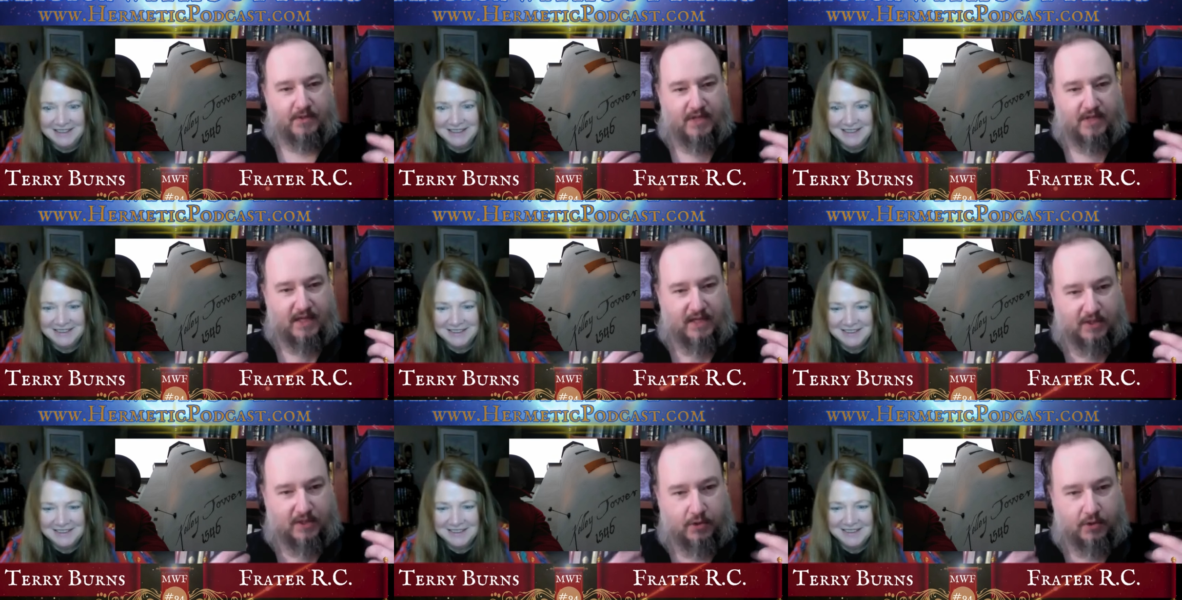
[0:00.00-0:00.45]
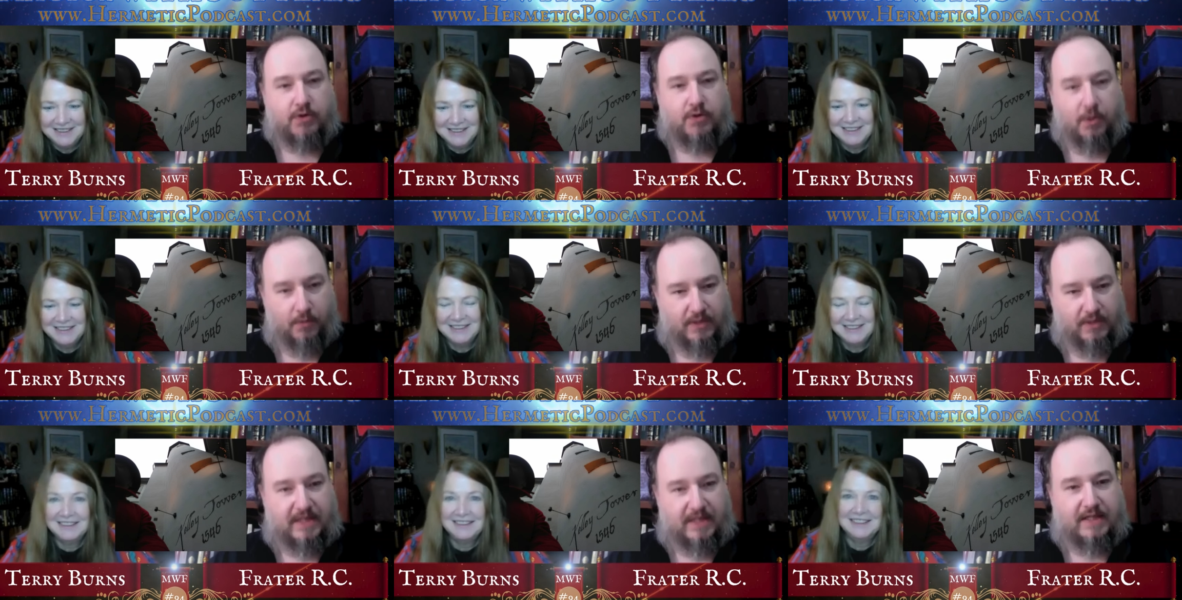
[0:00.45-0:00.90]
Speaker 1: yeah. like you
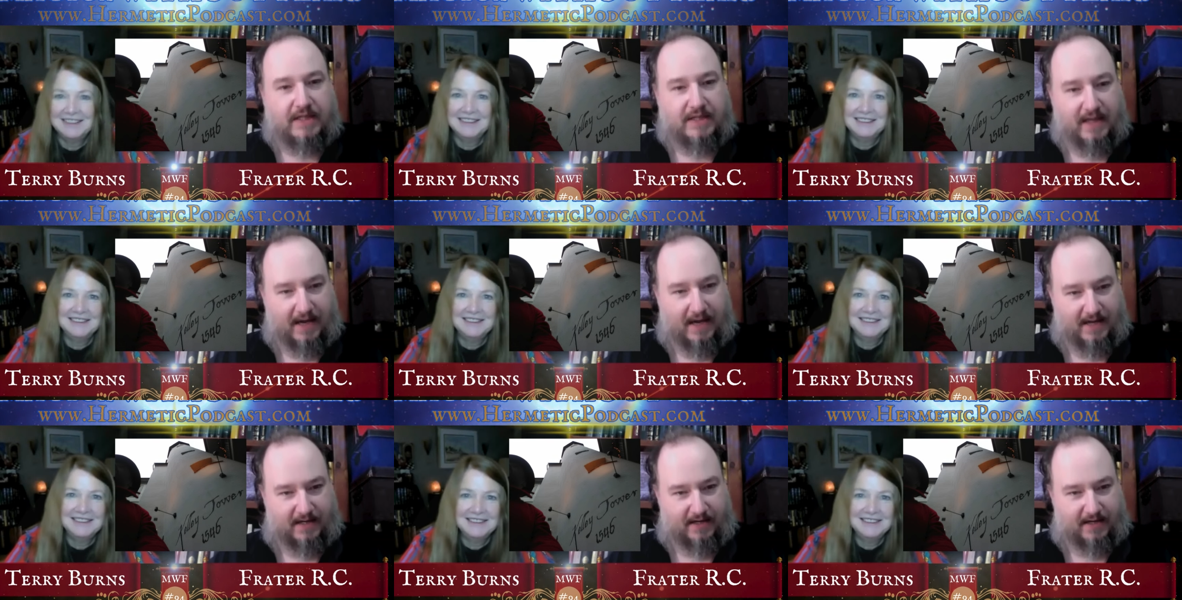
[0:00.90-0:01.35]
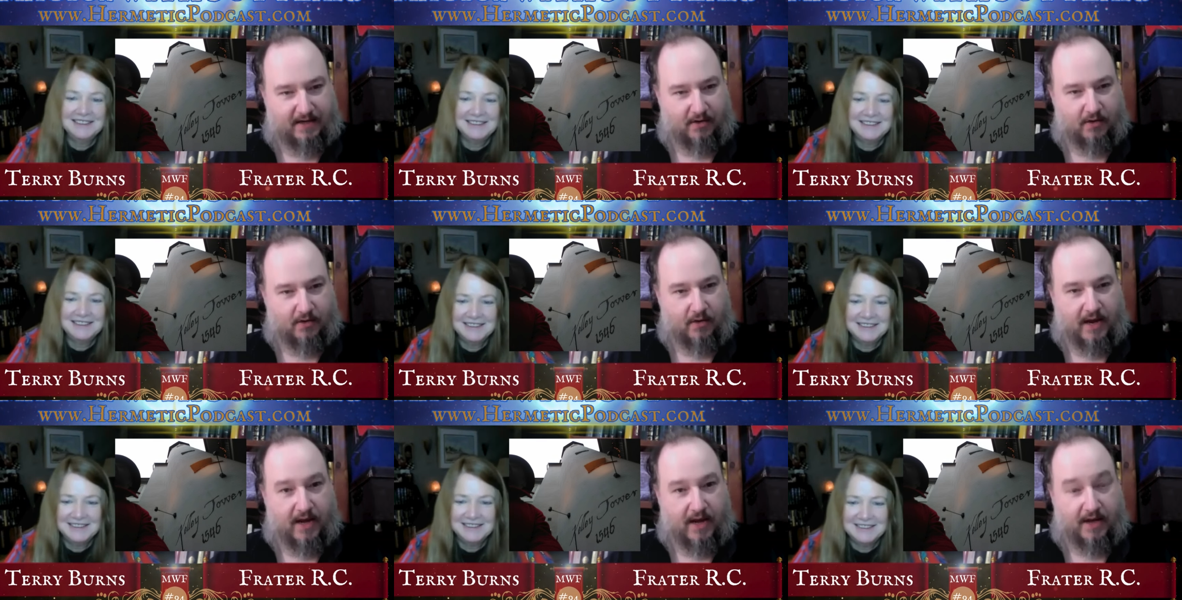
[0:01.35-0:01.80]
don't need that
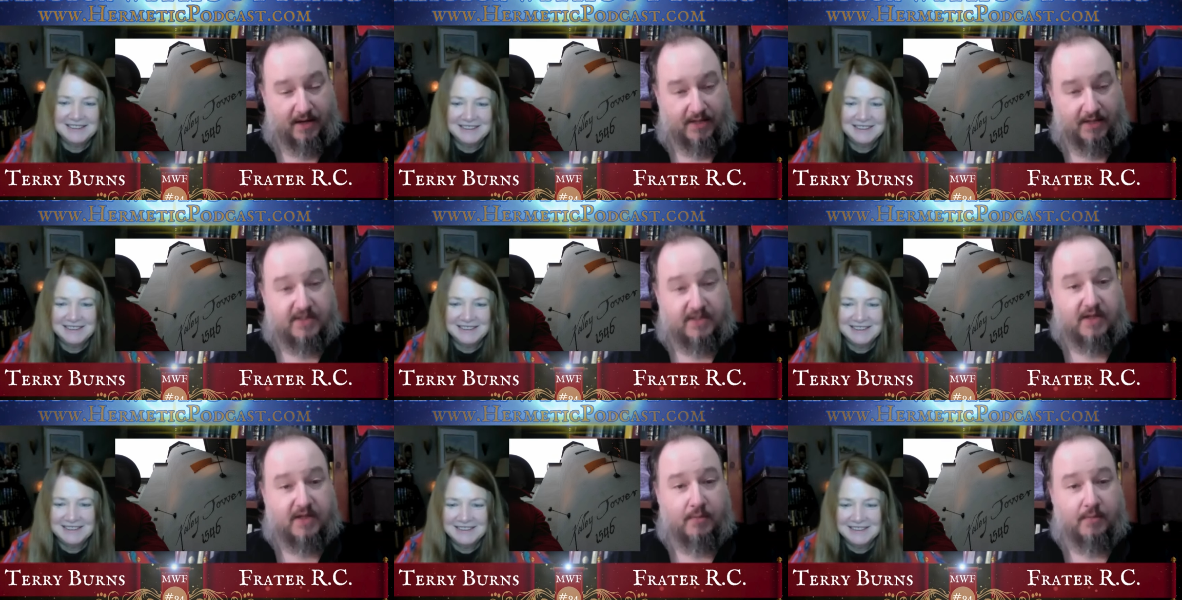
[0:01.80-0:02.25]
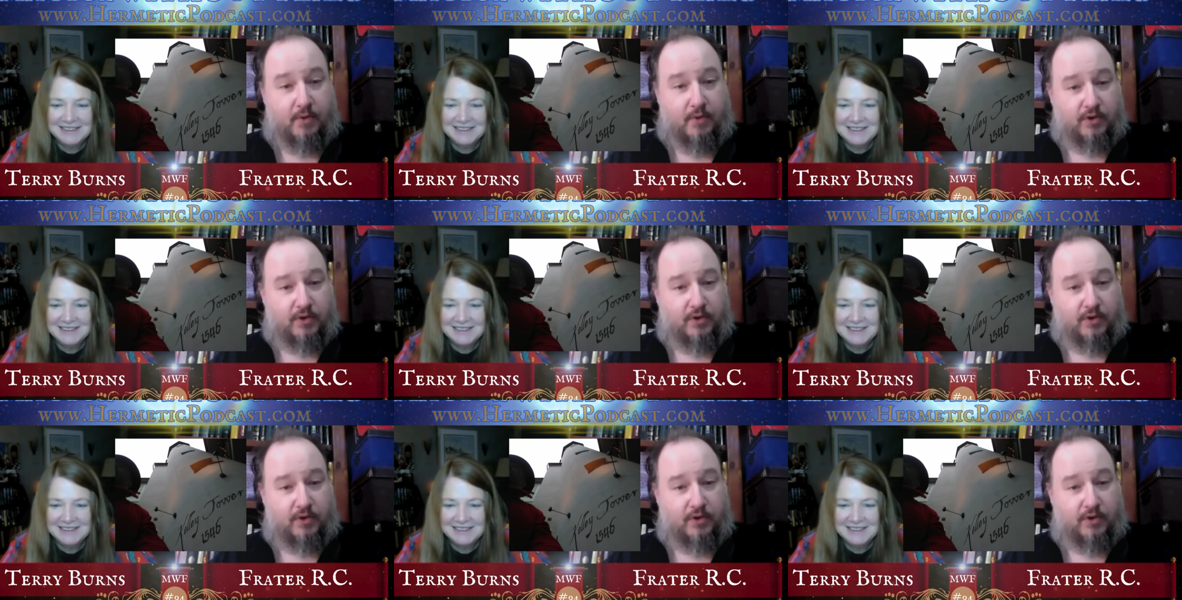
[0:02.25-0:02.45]
here. And I stumble.